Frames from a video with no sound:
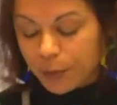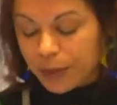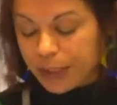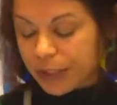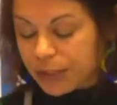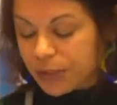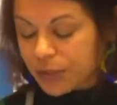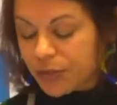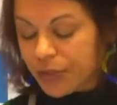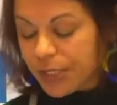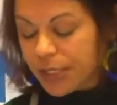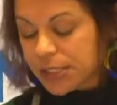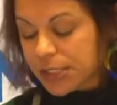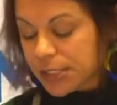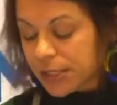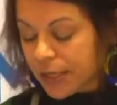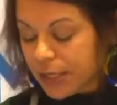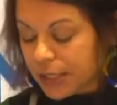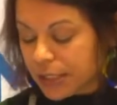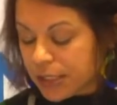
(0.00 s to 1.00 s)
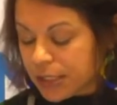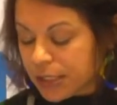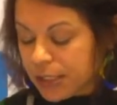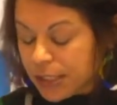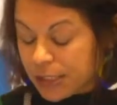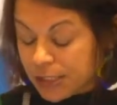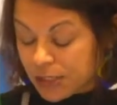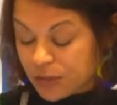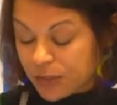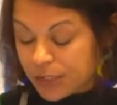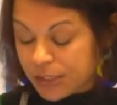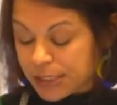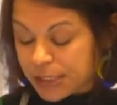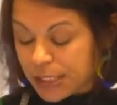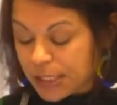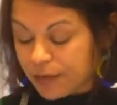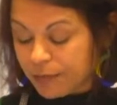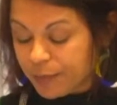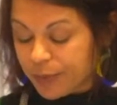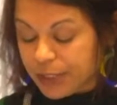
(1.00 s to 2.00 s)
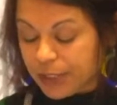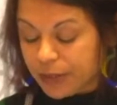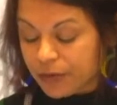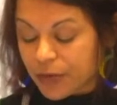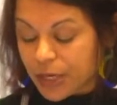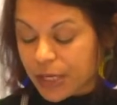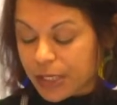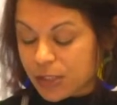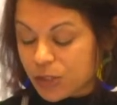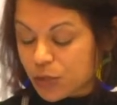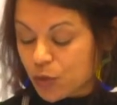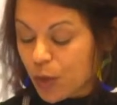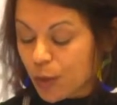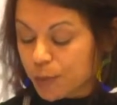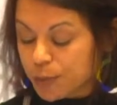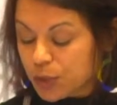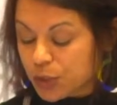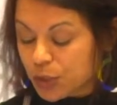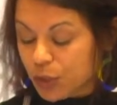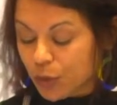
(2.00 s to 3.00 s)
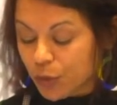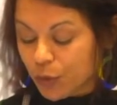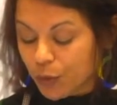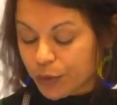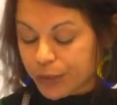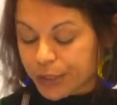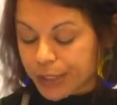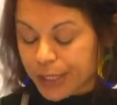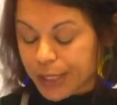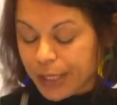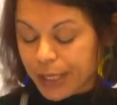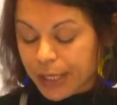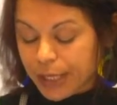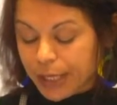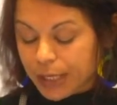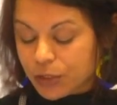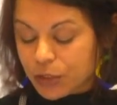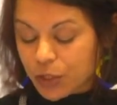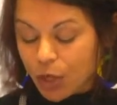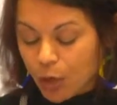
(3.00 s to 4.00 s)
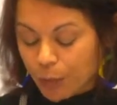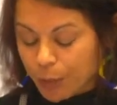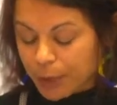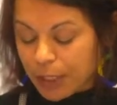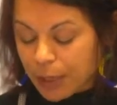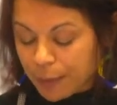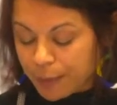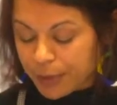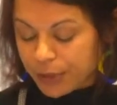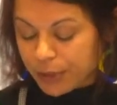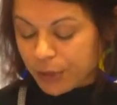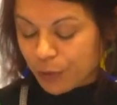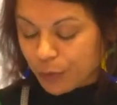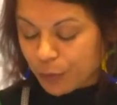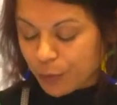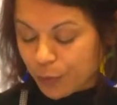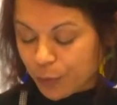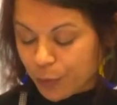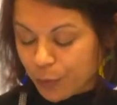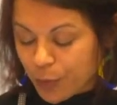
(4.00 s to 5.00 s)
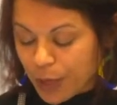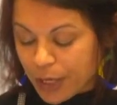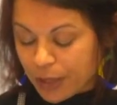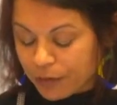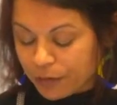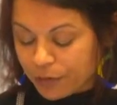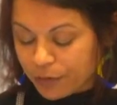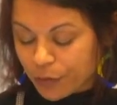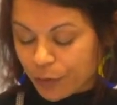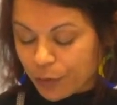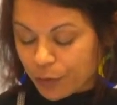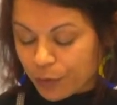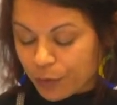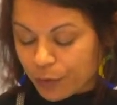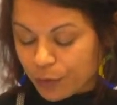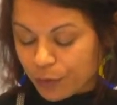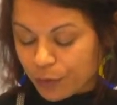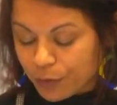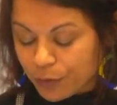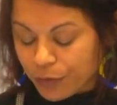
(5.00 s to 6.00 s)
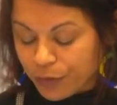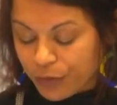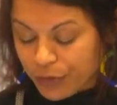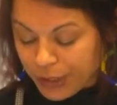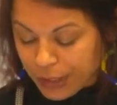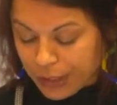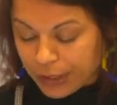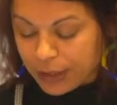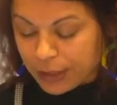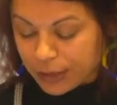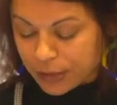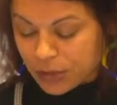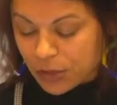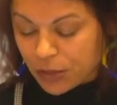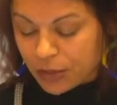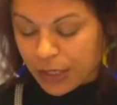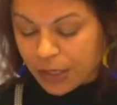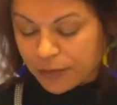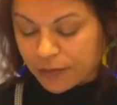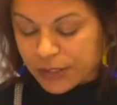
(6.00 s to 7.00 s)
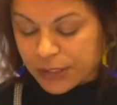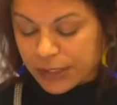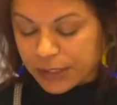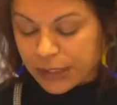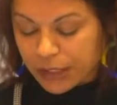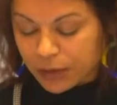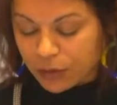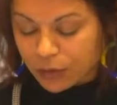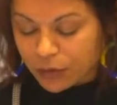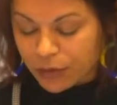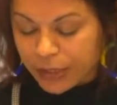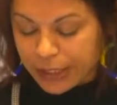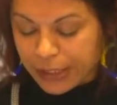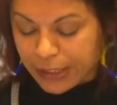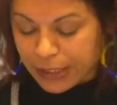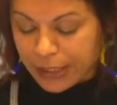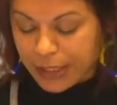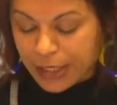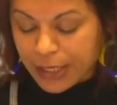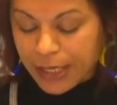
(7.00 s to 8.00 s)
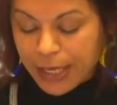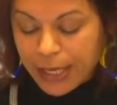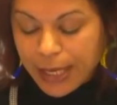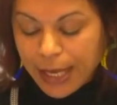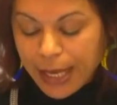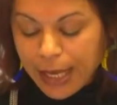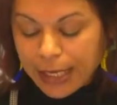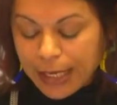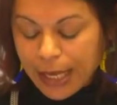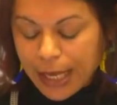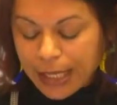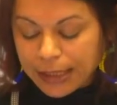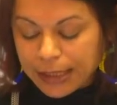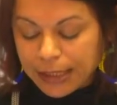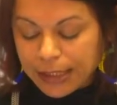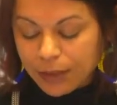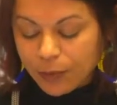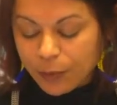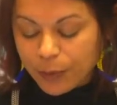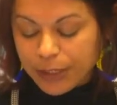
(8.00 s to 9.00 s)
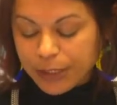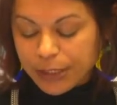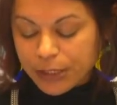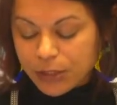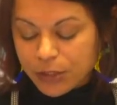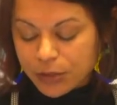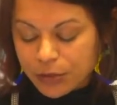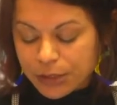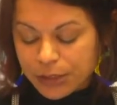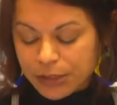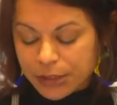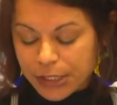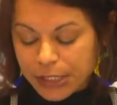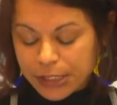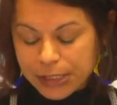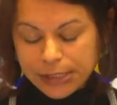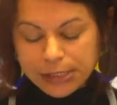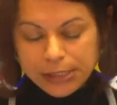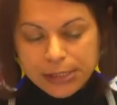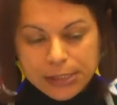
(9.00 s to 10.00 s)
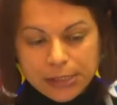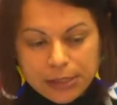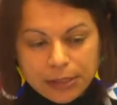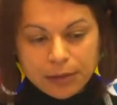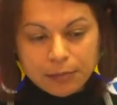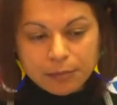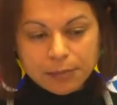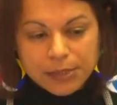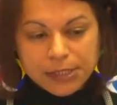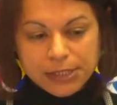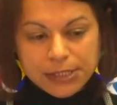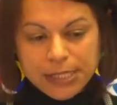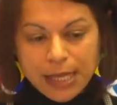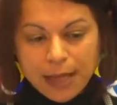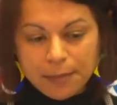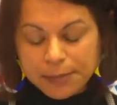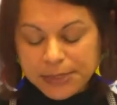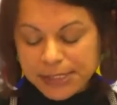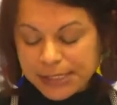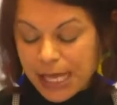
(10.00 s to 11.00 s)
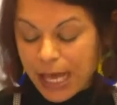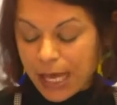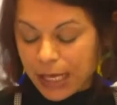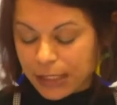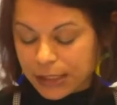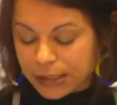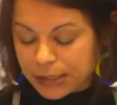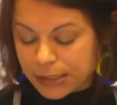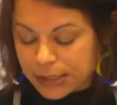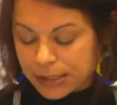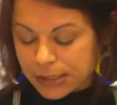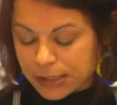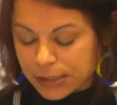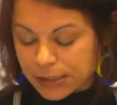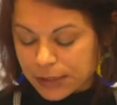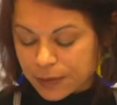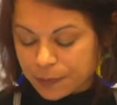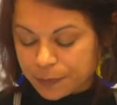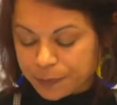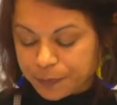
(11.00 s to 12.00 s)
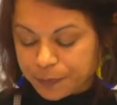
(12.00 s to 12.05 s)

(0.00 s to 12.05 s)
We need to resurrect histories that have been erased or obscured and to open up a new way for thinking. Sorry, I've said that already. And I think we need to address um, some silences.